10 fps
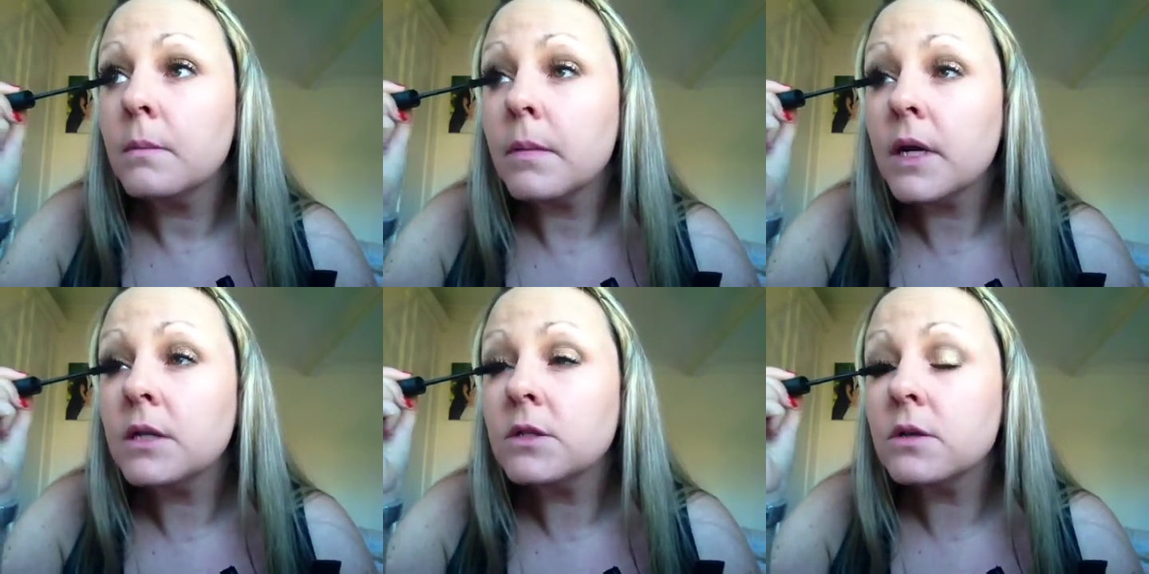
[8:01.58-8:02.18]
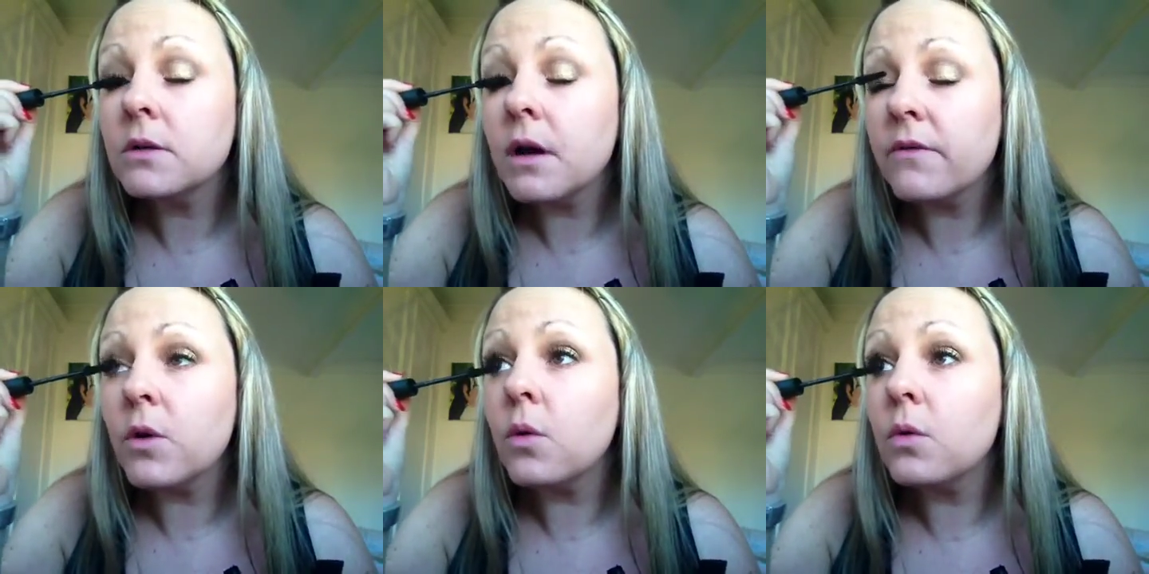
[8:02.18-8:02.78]
Make sure you
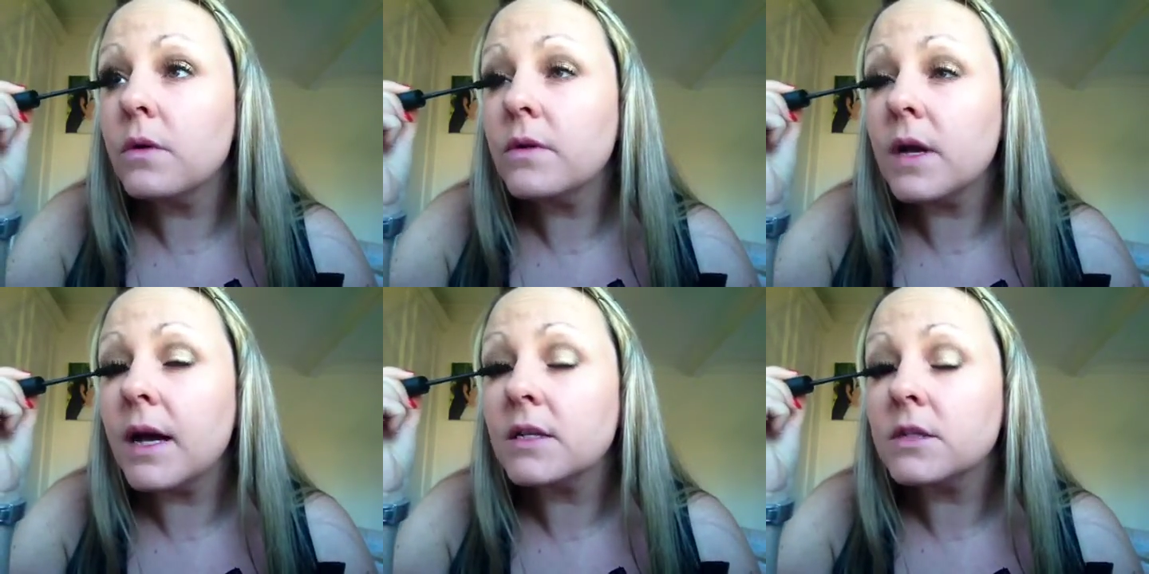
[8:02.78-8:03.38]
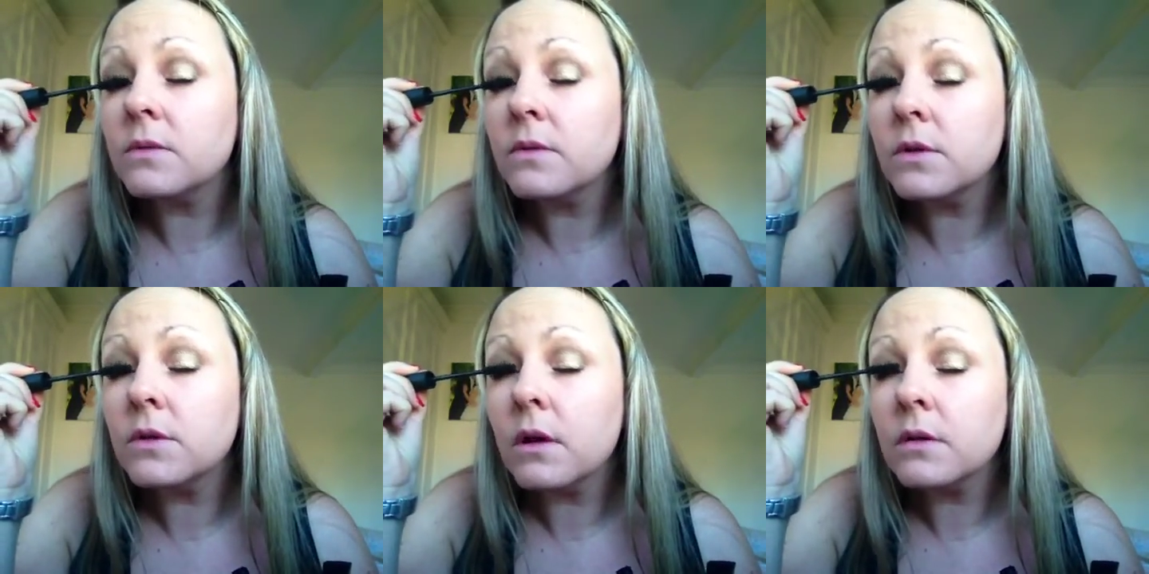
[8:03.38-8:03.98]
cover all of your lashes with the
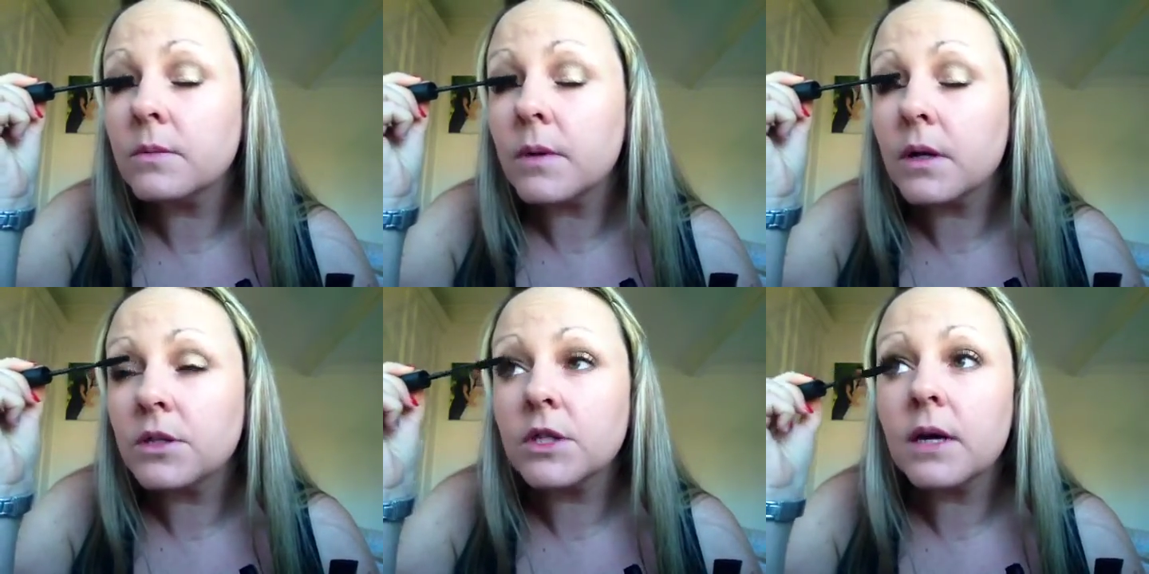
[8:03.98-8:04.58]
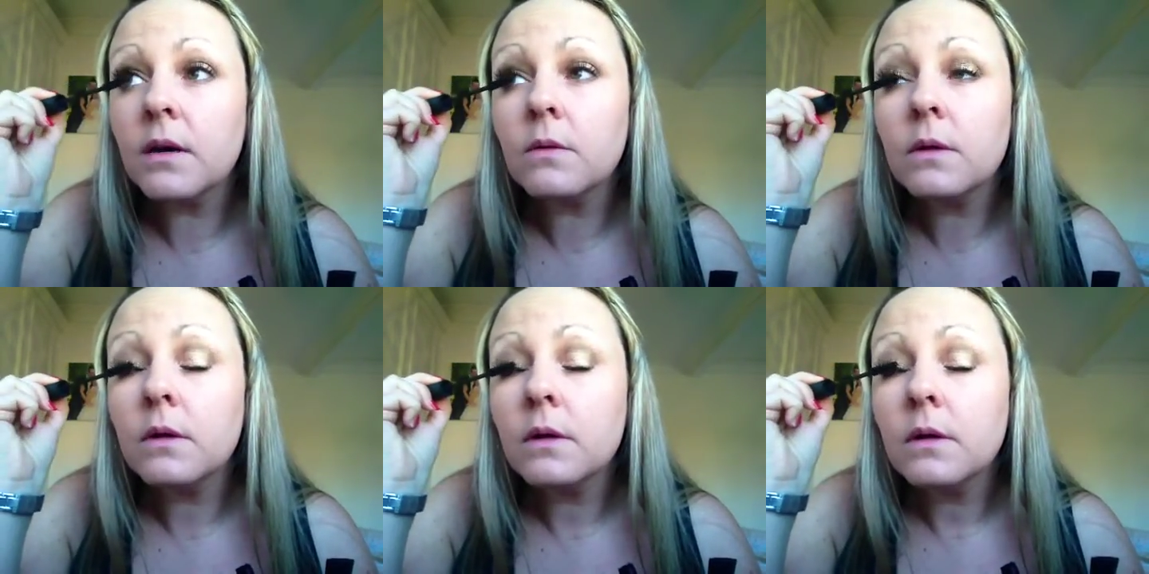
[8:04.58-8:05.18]
transplant gel,
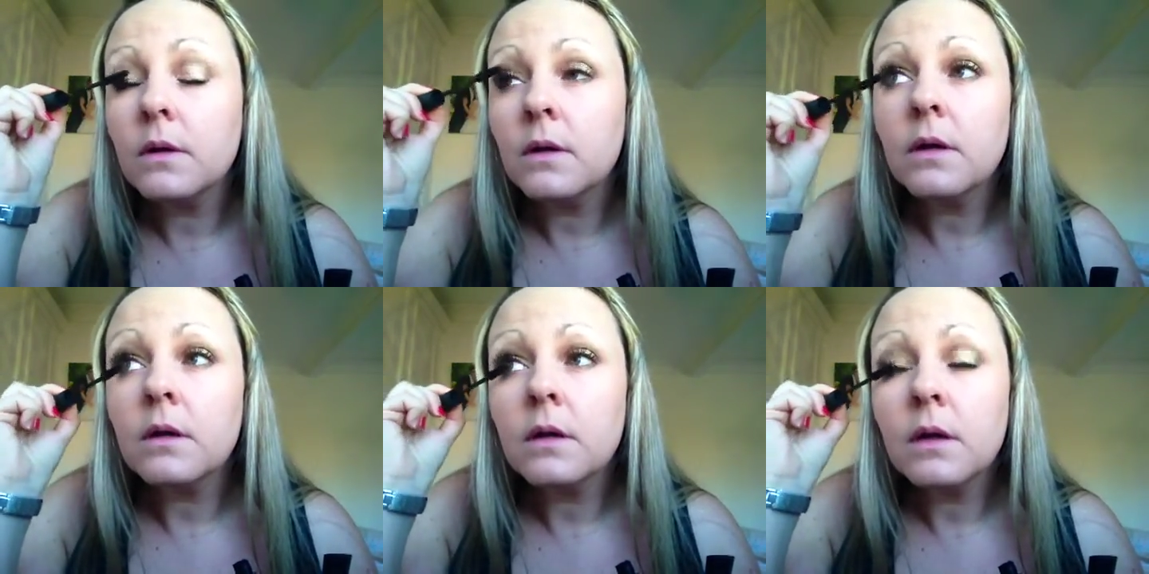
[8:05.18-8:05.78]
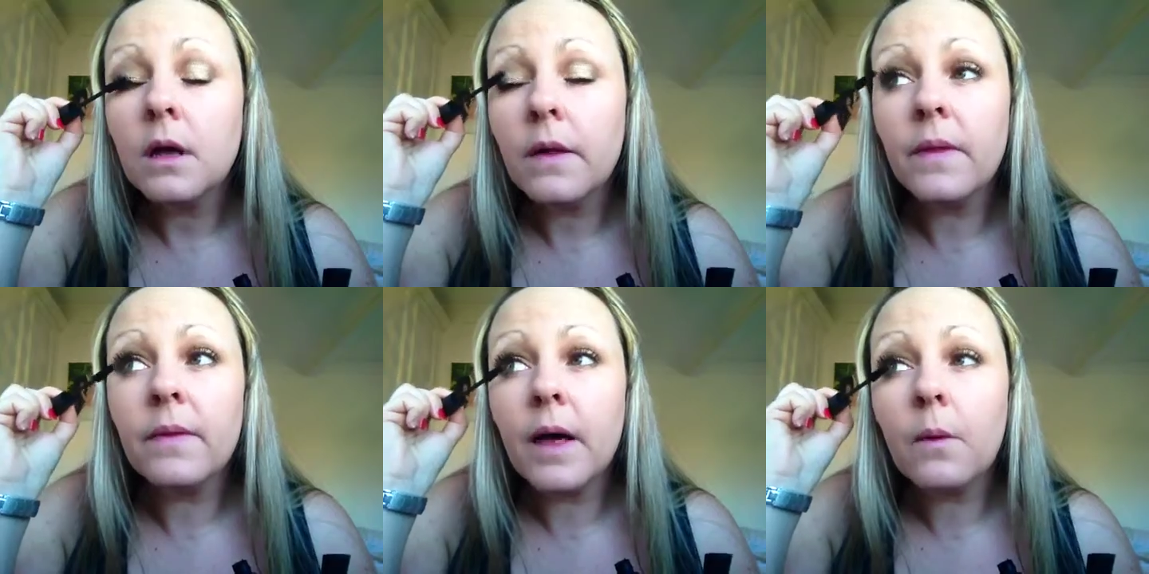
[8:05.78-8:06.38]
and
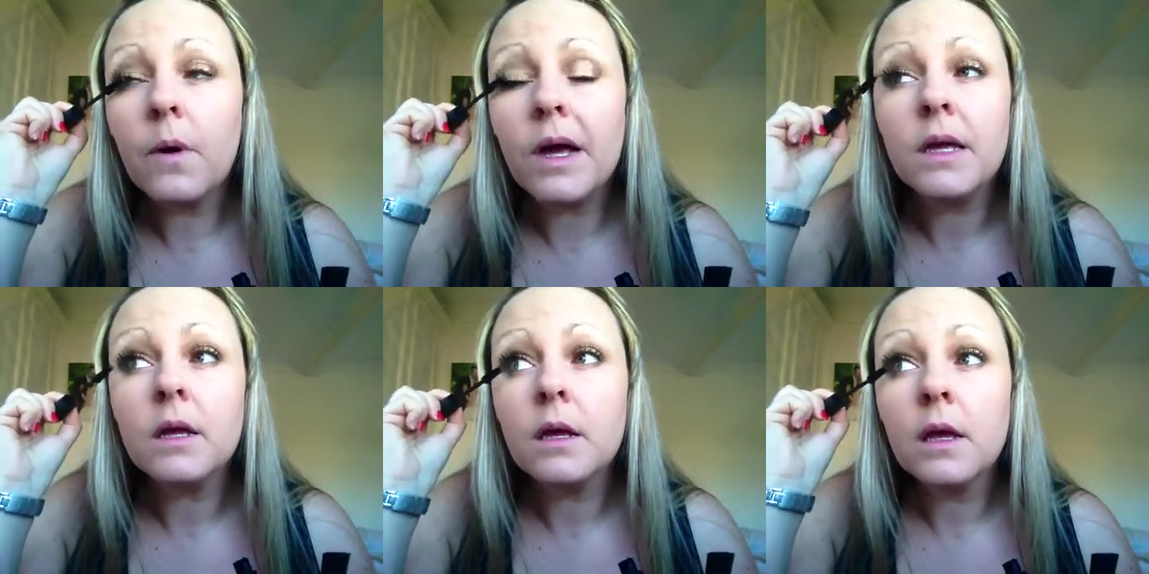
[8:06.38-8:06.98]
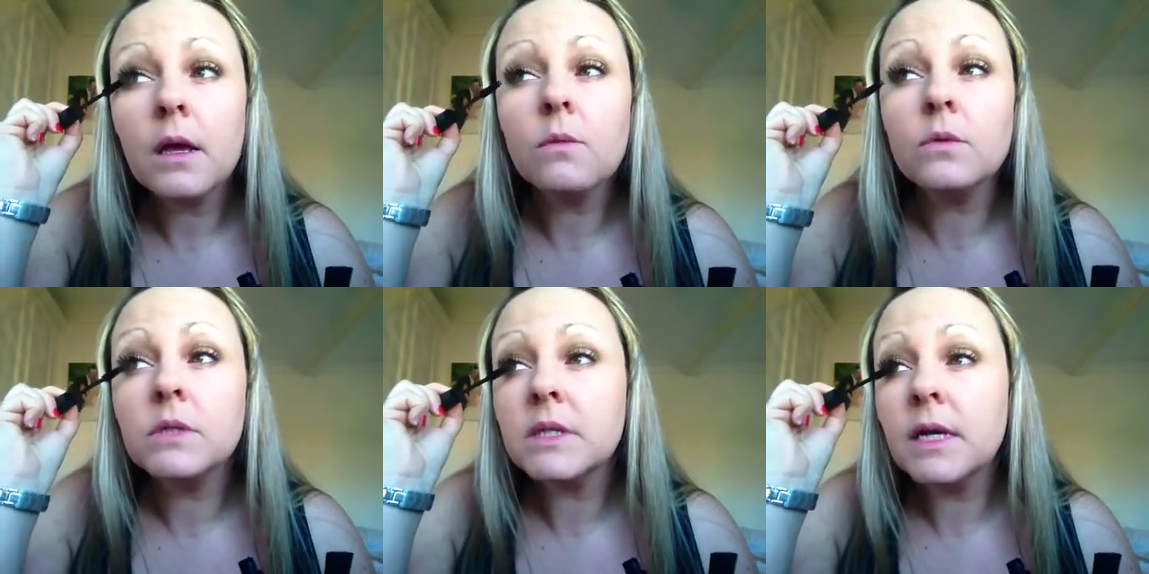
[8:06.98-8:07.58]
then that way it
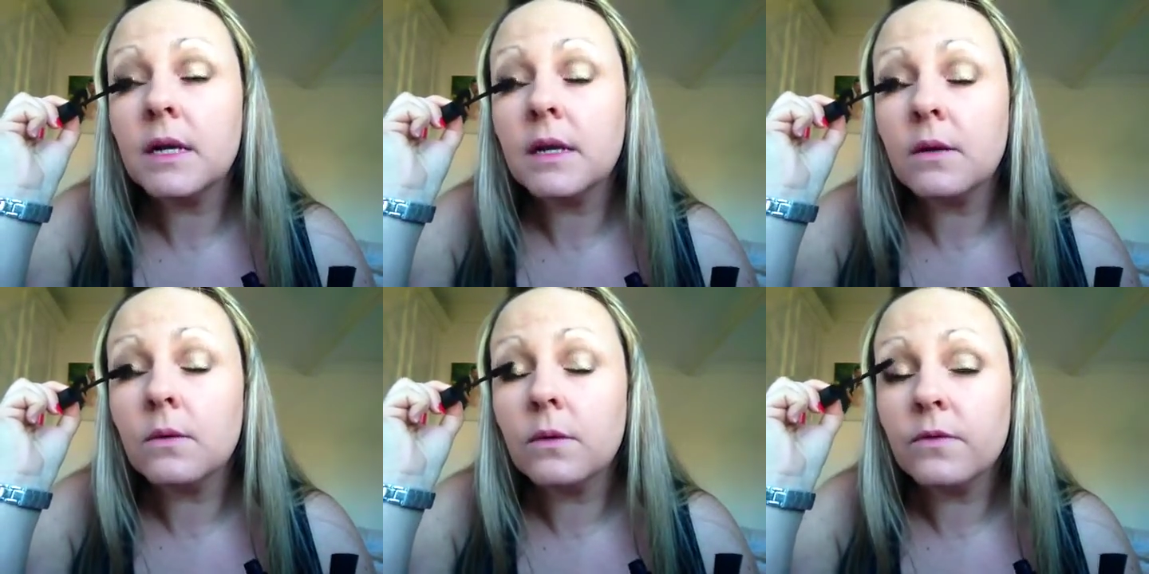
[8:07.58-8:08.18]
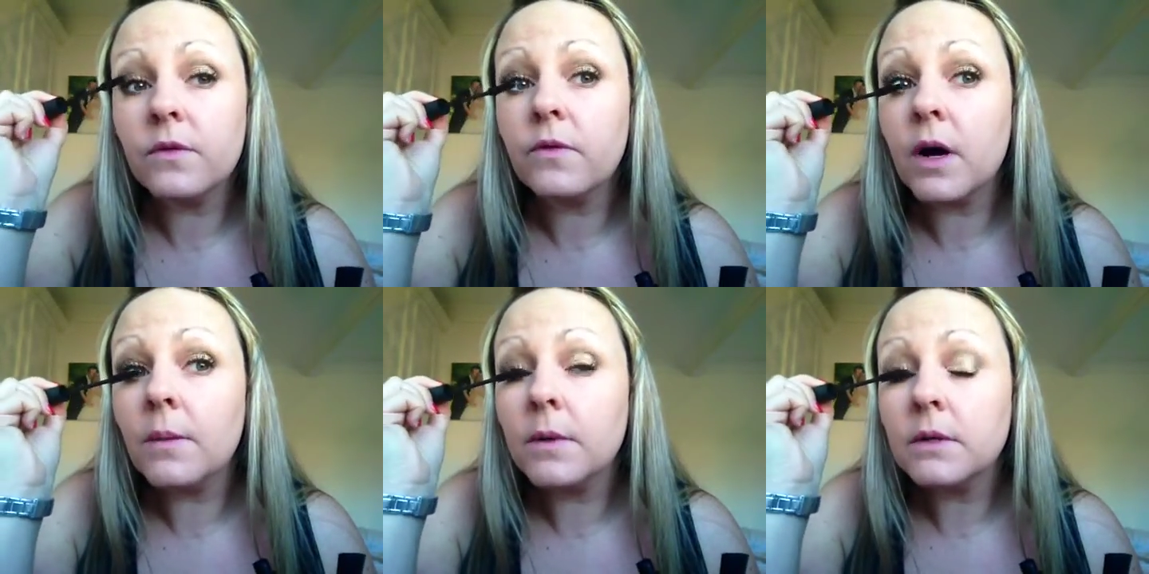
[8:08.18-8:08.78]
will seal in all of the
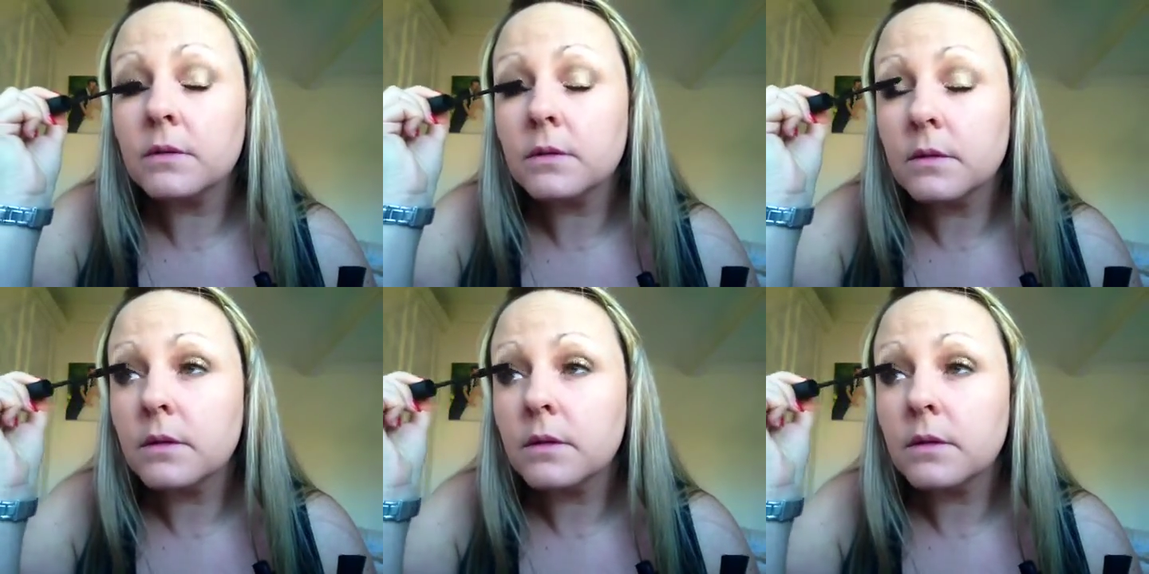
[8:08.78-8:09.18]
fibres.